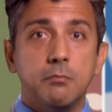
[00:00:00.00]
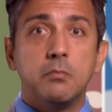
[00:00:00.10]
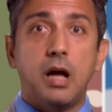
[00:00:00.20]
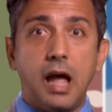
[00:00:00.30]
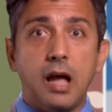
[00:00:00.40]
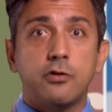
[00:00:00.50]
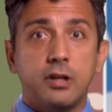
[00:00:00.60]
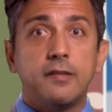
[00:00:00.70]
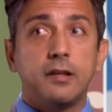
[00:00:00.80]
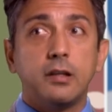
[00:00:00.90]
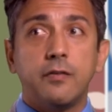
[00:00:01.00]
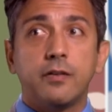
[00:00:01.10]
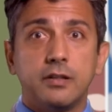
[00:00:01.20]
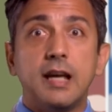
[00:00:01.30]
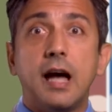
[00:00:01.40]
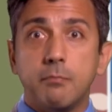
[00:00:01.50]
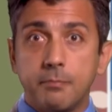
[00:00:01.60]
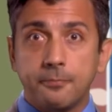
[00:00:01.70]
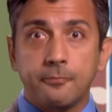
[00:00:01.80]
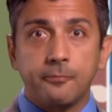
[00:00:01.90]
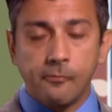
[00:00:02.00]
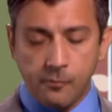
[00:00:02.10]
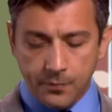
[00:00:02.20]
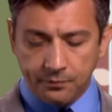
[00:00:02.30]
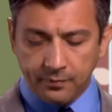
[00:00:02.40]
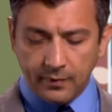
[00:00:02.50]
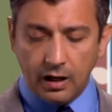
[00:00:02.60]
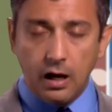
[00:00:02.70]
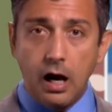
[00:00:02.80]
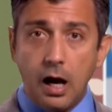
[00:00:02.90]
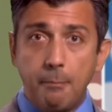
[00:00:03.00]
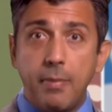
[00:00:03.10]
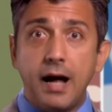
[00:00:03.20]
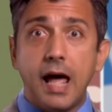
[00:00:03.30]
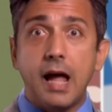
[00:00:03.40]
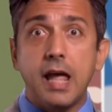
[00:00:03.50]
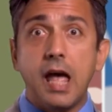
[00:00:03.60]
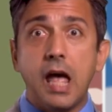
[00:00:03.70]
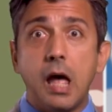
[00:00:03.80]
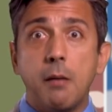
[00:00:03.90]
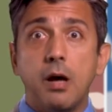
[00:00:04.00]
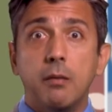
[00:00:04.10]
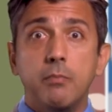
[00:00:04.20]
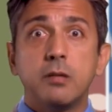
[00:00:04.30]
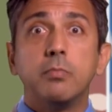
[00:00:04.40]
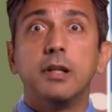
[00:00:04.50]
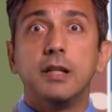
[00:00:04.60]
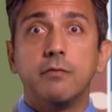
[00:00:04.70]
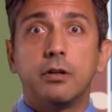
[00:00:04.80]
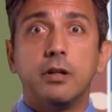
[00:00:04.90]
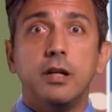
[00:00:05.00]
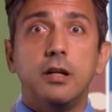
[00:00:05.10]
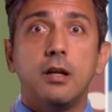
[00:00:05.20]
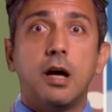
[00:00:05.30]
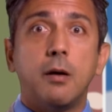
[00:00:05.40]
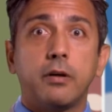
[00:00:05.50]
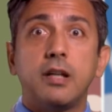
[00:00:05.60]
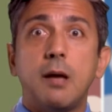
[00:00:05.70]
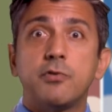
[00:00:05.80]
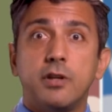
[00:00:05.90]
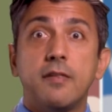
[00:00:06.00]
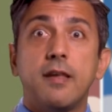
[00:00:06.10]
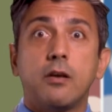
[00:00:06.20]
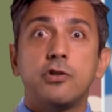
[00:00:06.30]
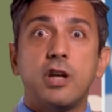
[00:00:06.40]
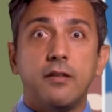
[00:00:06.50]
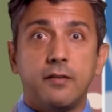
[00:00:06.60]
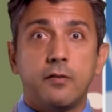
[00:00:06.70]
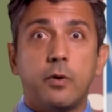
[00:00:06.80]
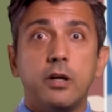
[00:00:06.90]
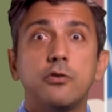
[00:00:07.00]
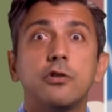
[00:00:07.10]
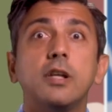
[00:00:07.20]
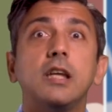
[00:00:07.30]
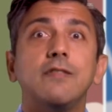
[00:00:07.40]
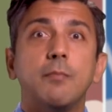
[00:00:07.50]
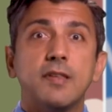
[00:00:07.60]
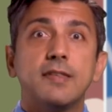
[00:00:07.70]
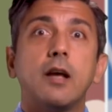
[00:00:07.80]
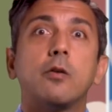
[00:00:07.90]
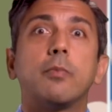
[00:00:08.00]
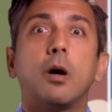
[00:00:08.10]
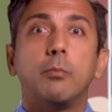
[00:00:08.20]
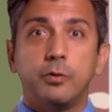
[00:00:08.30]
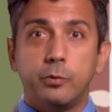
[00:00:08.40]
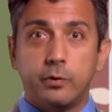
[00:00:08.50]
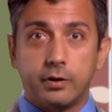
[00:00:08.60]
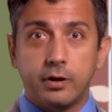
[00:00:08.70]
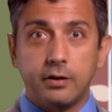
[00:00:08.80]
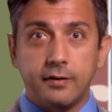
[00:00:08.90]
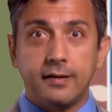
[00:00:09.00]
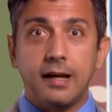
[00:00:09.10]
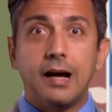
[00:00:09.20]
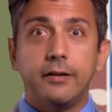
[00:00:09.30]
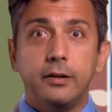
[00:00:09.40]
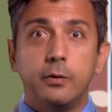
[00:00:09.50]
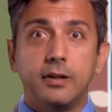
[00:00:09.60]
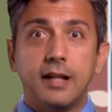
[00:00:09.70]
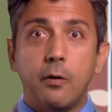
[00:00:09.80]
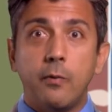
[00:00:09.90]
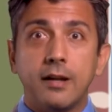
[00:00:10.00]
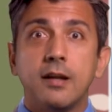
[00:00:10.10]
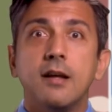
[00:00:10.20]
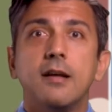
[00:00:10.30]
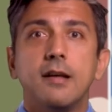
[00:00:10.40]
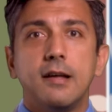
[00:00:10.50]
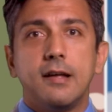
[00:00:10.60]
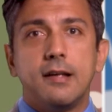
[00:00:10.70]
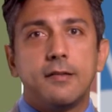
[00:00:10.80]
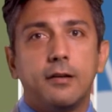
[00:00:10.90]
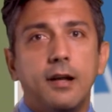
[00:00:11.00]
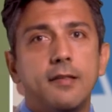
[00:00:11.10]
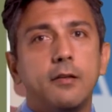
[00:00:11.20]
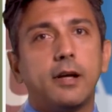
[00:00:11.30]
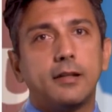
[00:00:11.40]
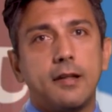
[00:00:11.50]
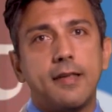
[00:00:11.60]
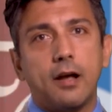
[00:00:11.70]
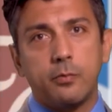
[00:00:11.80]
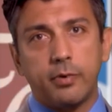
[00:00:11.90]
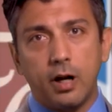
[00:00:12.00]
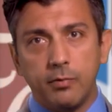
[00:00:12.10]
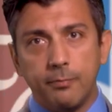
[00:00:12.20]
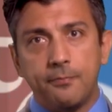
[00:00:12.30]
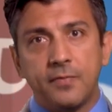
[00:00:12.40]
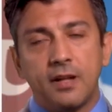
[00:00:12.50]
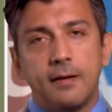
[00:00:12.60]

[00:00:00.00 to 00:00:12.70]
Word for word: them actually significant time. Um, but I am a big believer in uh, redemption and second chances, so I usually give them a second problem to work on to see how they do on that one. So let's look at the second problem.